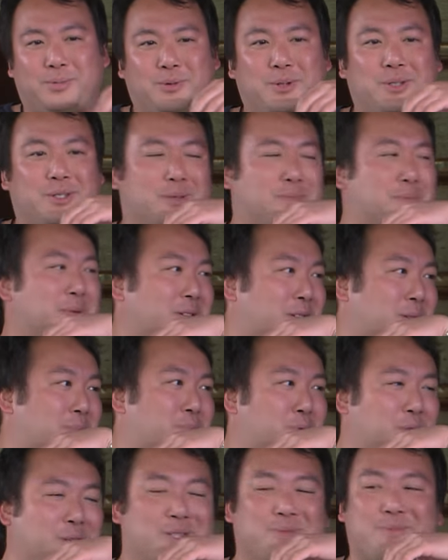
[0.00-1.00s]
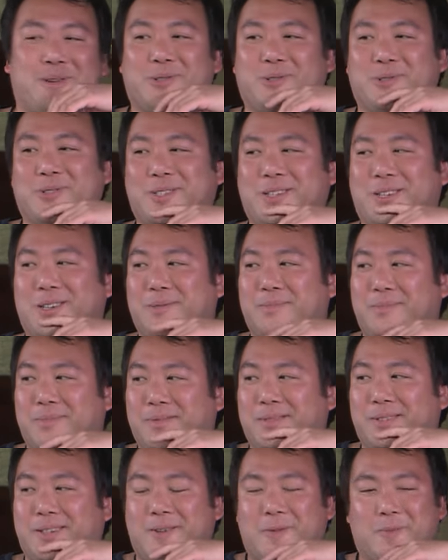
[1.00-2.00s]
setup. Pretty special setup,
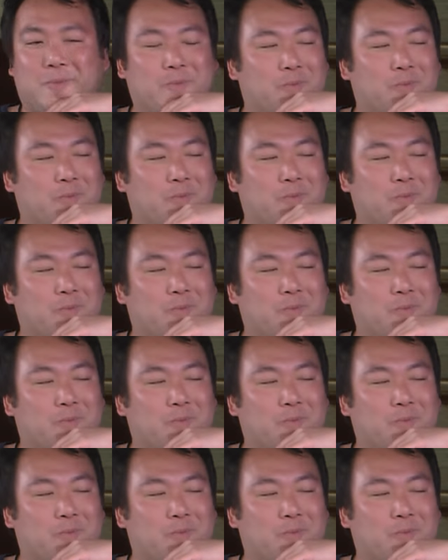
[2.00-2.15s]
yeah.